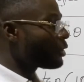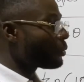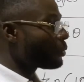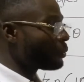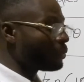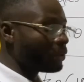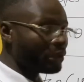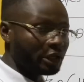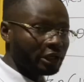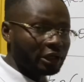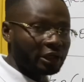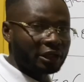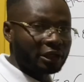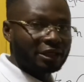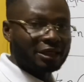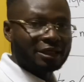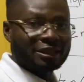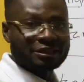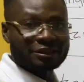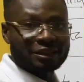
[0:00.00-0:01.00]
we
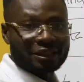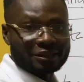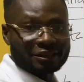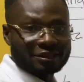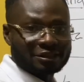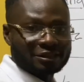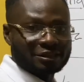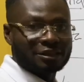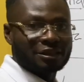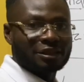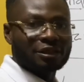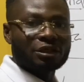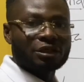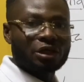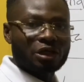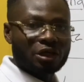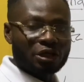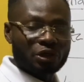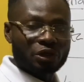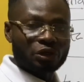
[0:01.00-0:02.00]
just
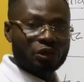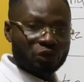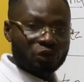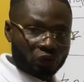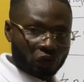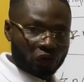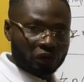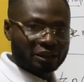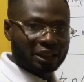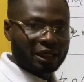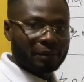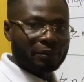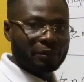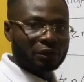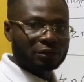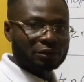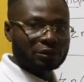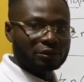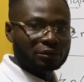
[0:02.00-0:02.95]
talked about.